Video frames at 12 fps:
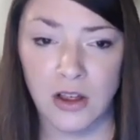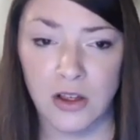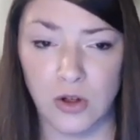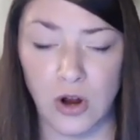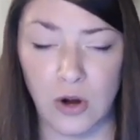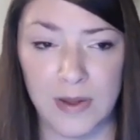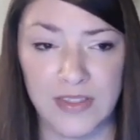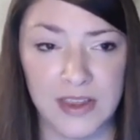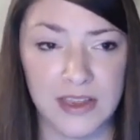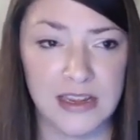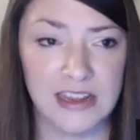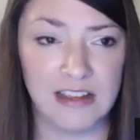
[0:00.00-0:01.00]
a way they
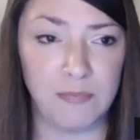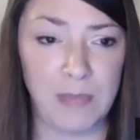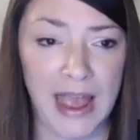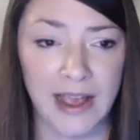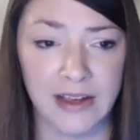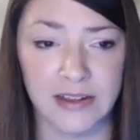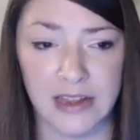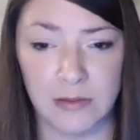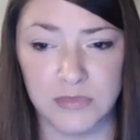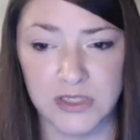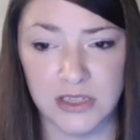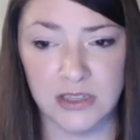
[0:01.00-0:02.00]
can give back
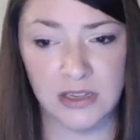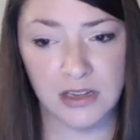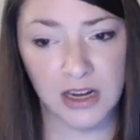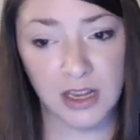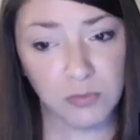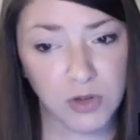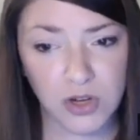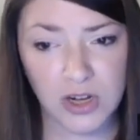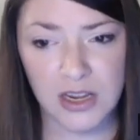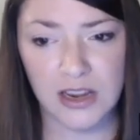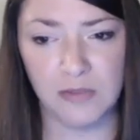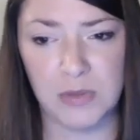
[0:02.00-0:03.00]
to a
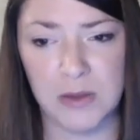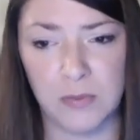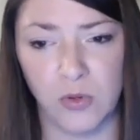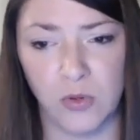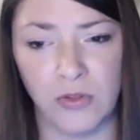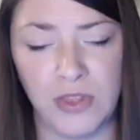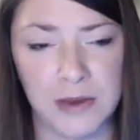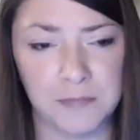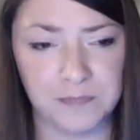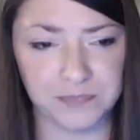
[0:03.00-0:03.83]
community of people that